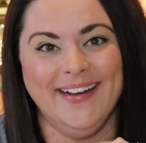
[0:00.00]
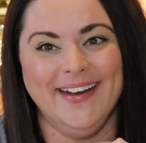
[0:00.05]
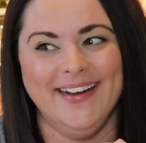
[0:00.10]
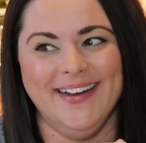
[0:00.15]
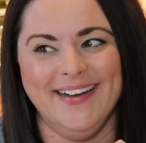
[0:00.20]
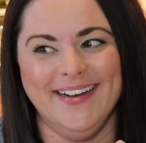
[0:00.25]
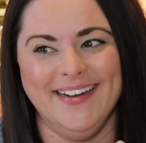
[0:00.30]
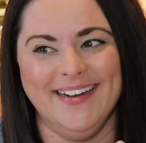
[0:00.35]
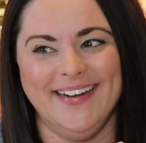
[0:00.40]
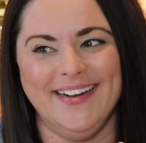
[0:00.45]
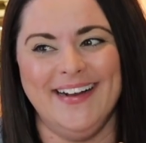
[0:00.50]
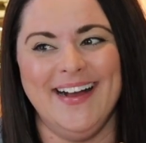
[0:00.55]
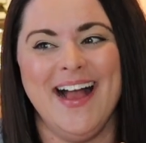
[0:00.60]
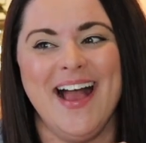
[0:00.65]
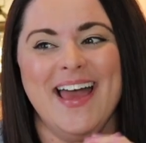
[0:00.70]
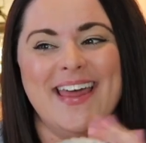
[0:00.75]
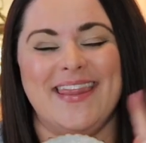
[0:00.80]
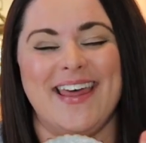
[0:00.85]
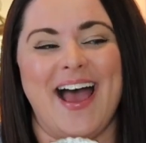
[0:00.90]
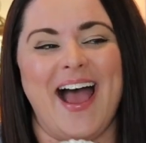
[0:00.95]

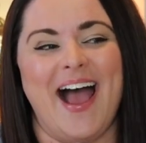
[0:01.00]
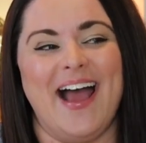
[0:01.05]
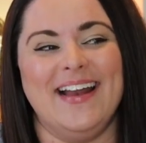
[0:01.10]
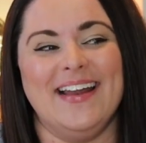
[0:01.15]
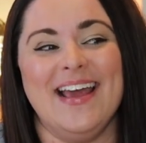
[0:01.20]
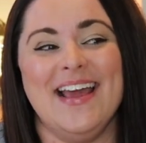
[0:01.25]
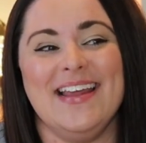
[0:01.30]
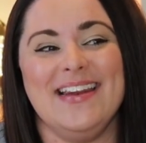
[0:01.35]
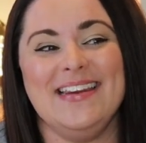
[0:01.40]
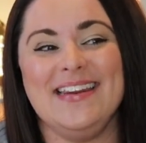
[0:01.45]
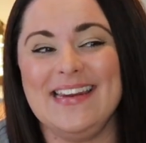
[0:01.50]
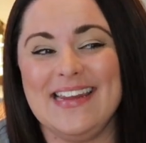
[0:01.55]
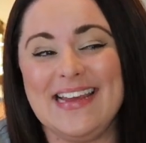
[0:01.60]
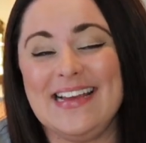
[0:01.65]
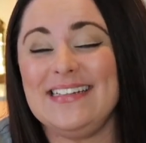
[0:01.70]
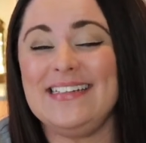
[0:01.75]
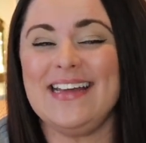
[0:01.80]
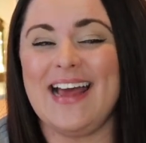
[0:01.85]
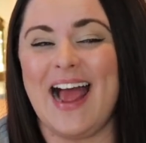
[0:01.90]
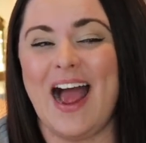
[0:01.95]
that
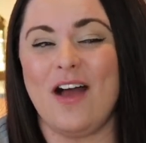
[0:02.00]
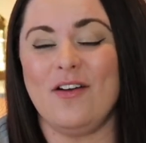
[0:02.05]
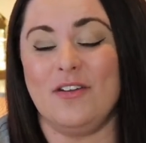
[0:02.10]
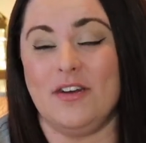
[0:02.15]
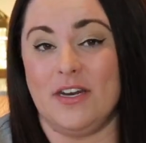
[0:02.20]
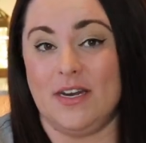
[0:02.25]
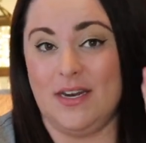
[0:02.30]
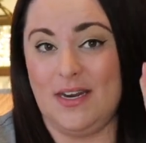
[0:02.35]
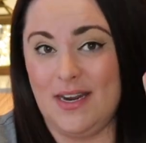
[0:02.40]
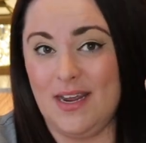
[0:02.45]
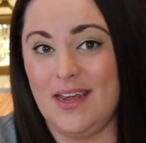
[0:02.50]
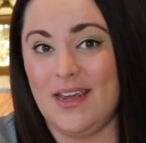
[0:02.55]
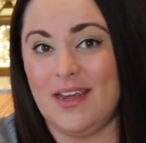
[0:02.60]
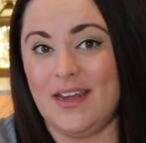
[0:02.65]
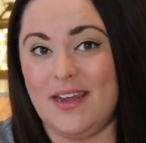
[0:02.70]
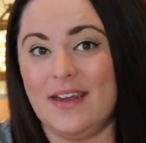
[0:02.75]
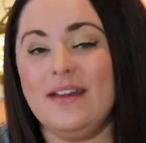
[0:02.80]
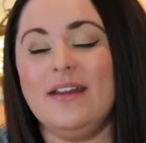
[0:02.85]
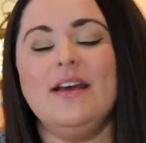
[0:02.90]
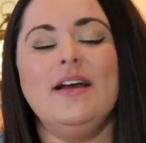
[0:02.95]
need to have
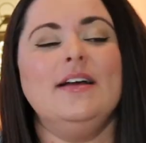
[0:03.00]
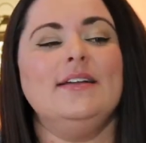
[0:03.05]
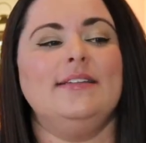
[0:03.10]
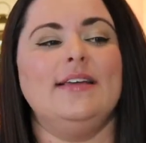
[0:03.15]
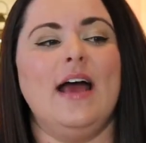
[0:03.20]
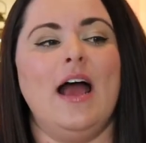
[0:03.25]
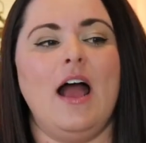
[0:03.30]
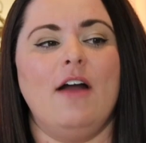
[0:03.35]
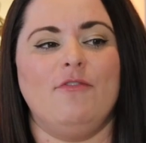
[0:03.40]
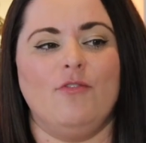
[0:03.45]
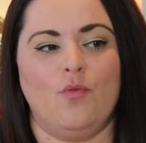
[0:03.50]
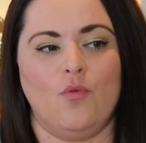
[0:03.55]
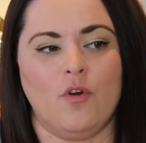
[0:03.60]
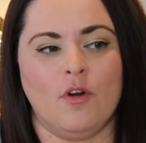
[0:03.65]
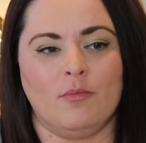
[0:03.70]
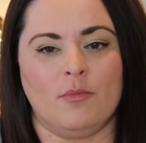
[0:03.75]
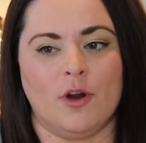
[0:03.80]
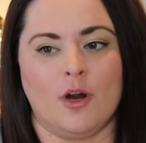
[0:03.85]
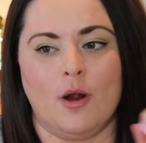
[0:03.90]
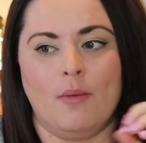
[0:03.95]
need to have a
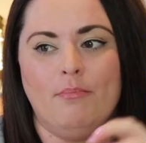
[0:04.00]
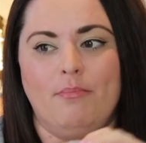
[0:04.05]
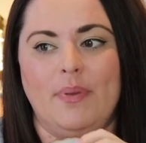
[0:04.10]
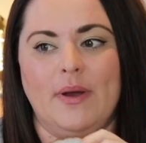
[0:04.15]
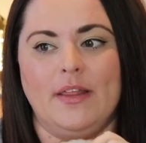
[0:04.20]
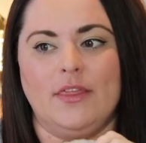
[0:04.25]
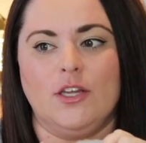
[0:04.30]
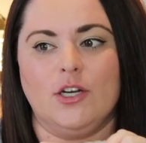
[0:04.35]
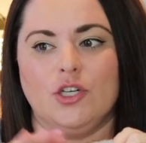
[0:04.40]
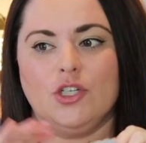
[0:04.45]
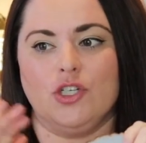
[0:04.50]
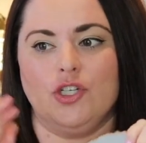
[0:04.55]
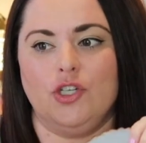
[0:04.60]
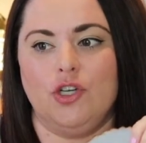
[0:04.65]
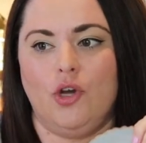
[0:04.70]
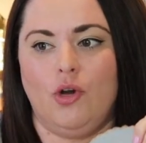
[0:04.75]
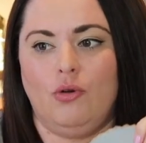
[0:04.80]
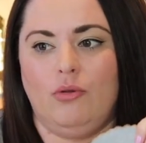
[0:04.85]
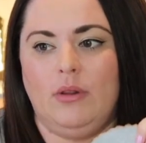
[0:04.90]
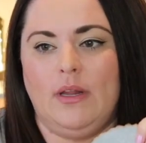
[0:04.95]
warmer, but there's
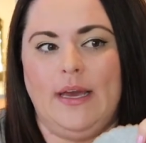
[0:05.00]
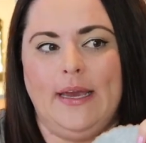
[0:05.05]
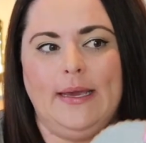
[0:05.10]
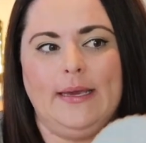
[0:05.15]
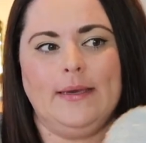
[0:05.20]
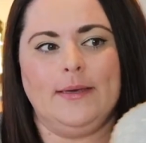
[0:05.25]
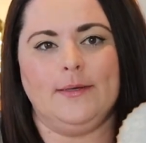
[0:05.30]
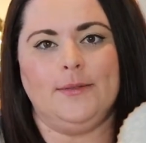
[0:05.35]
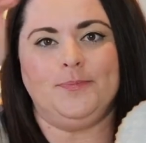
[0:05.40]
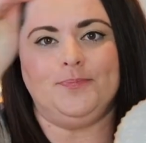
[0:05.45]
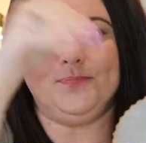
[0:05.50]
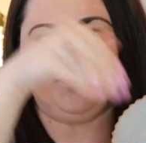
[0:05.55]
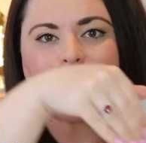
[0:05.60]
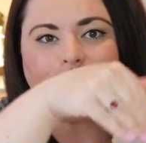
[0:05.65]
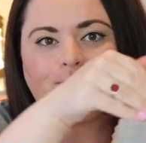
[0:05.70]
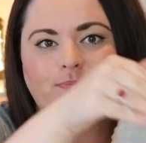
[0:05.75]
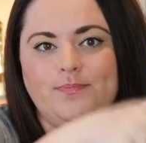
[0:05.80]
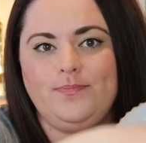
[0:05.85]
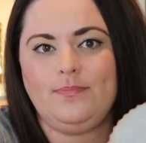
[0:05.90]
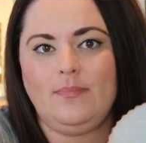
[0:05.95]
no like
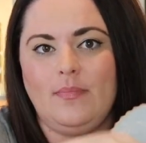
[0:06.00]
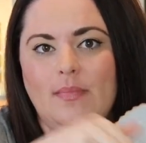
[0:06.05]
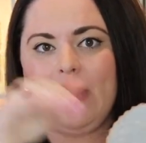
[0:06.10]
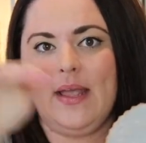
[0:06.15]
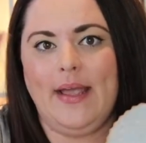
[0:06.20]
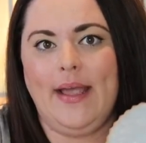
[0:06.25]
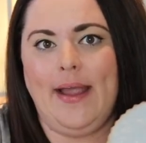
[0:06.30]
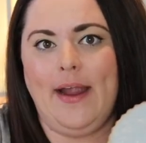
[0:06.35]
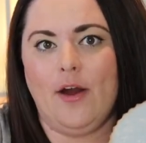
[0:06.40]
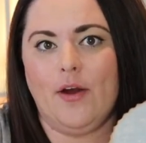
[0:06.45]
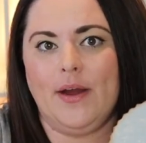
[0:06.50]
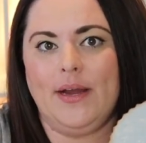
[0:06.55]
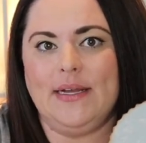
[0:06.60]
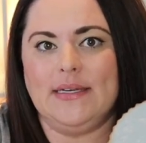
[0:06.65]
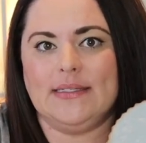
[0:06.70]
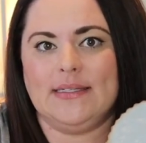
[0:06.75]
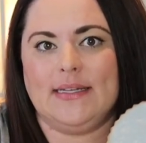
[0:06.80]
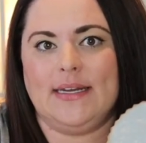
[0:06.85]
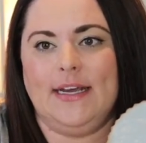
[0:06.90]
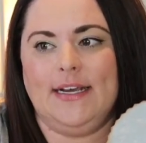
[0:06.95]

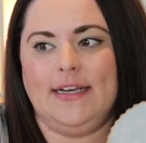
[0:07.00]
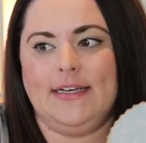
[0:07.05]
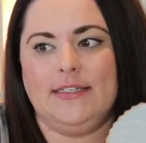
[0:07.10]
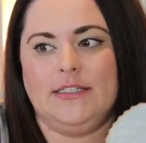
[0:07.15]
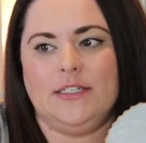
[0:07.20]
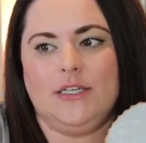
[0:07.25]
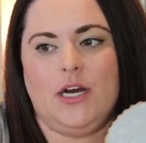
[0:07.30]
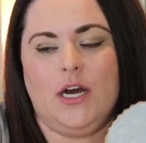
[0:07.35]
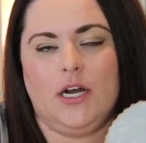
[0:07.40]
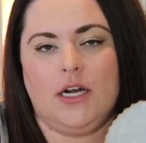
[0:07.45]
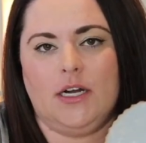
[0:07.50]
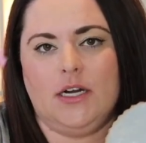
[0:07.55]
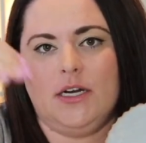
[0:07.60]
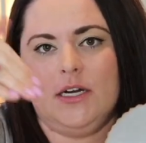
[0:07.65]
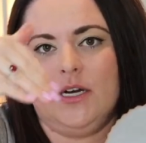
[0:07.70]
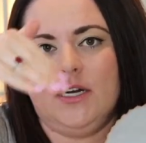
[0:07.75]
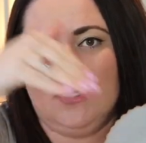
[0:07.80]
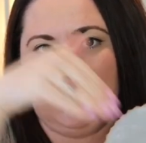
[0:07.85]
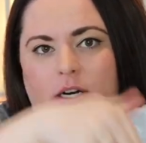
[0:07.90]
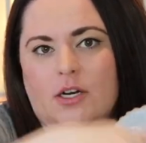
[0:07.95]
areas that I can tuck
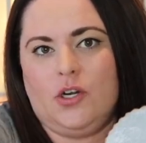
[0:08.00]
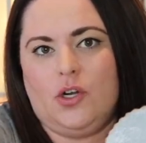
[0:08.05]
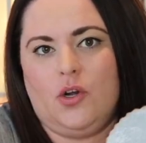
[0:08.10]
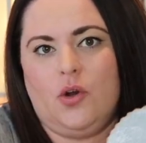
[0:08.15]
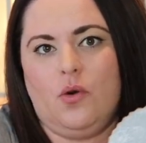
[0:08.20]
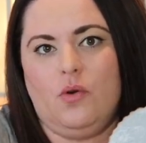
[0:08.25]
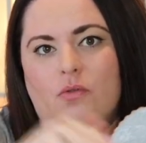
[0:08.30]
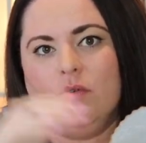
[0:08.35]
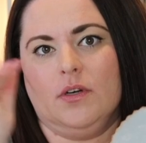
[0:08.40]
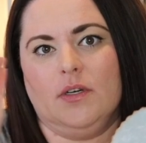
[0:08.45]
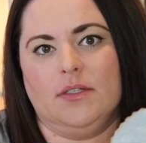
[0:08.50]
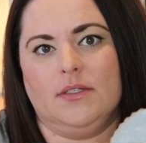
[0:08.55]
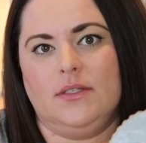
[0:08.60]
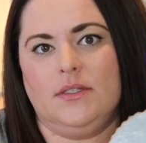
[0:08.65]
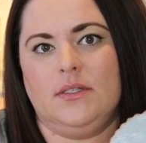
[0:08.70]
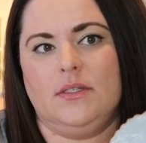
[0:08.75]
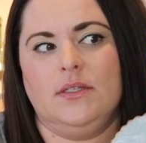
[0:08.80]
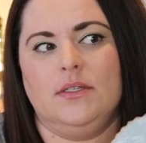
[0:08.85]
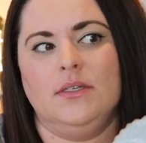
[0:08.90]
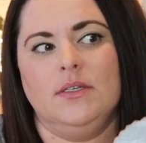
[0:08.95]

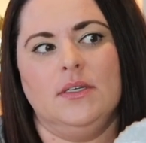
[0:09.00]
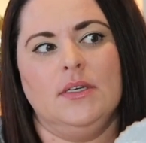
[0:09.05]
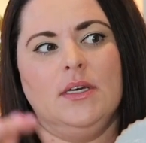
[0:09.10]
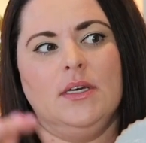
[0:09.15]
cords